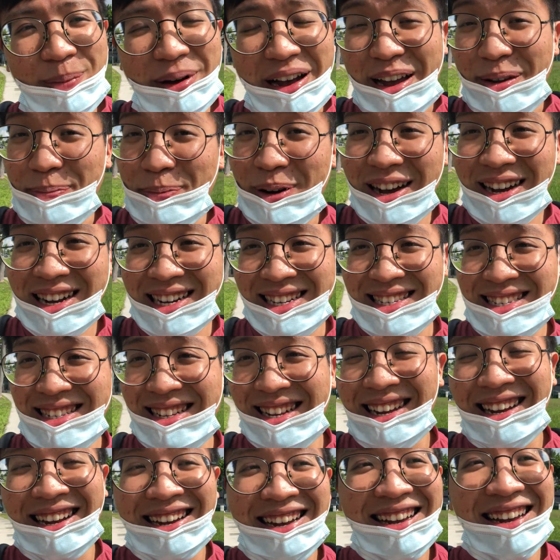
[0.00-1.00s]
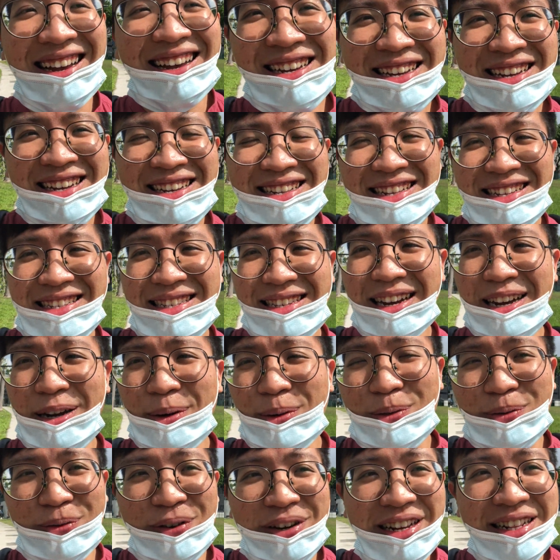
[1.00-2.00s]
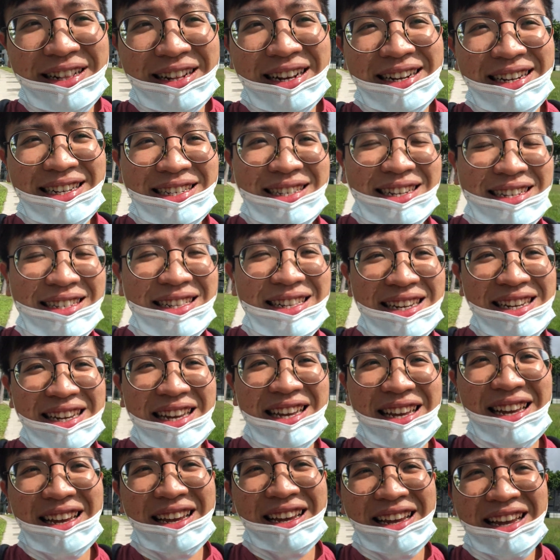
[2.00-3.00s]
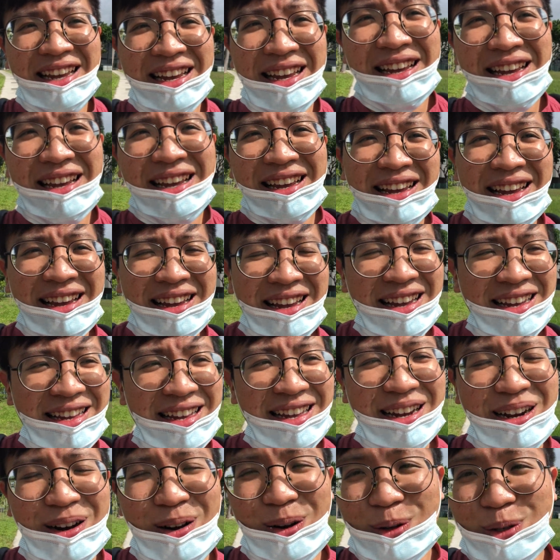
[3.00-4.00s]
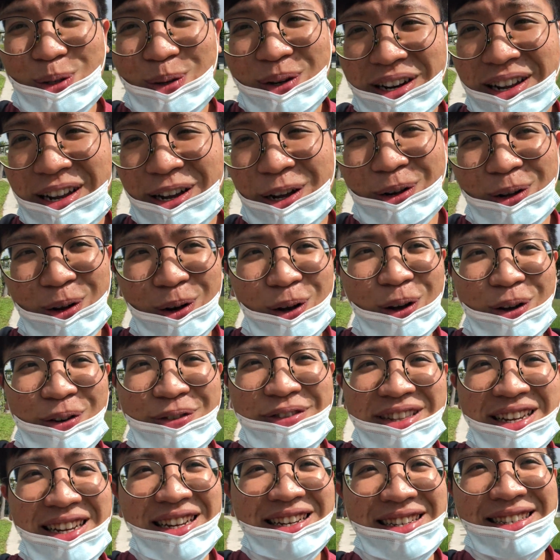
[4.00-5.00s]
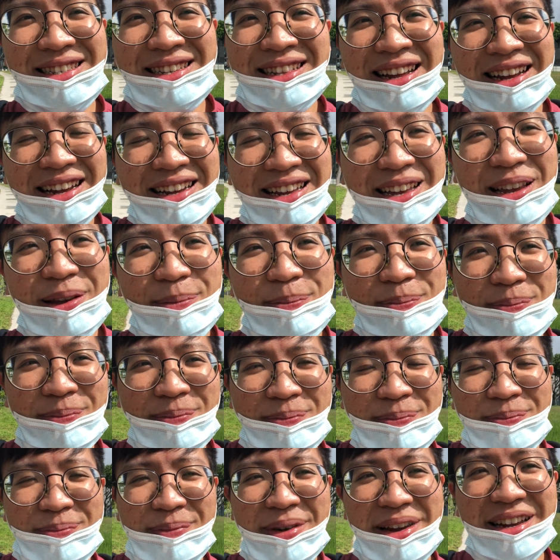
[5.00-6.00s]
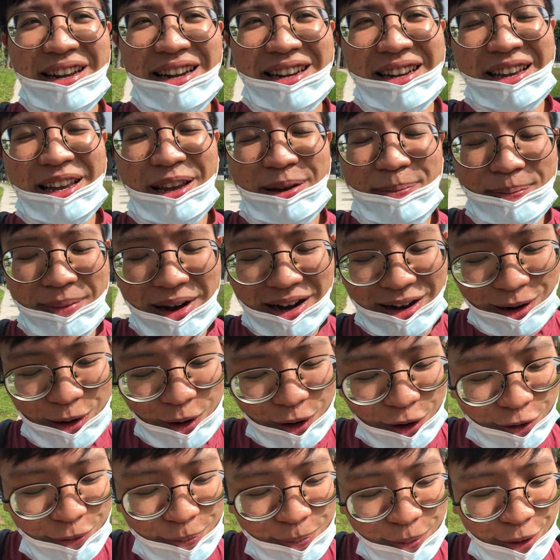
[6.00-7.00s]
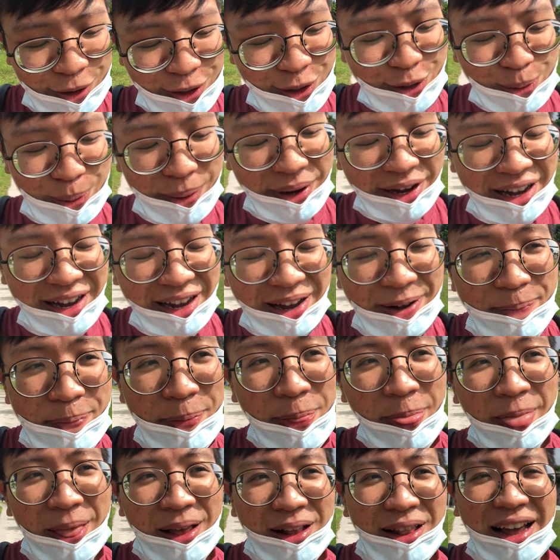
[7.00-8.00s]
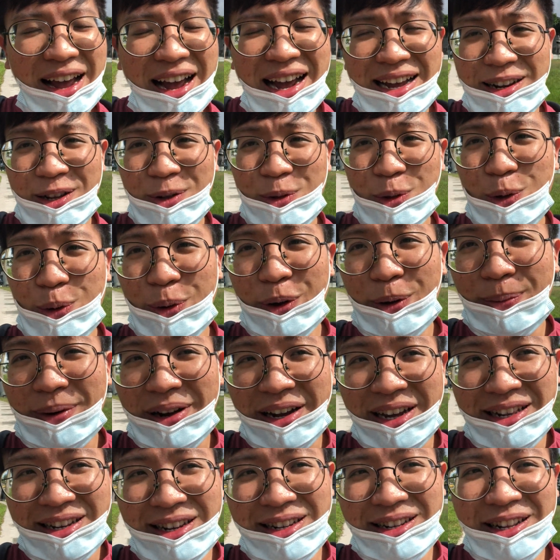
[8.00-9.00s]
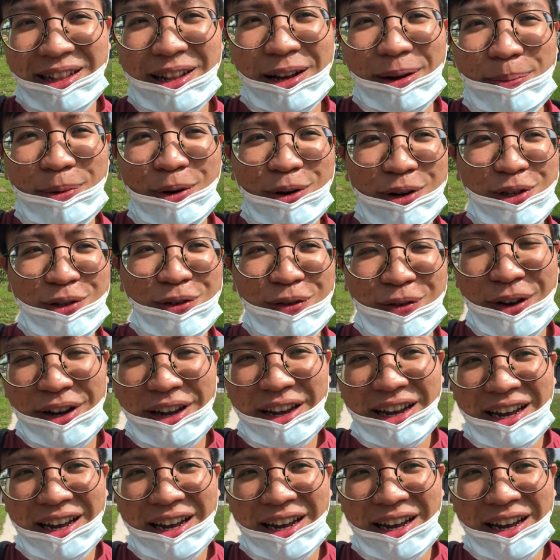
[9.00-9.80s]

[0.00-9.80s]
I passed! This guy was really nice. I think he closed one eye on a lot of things. Like he marked a lot of points where like I didn't do it, but he didn't deduct points for it.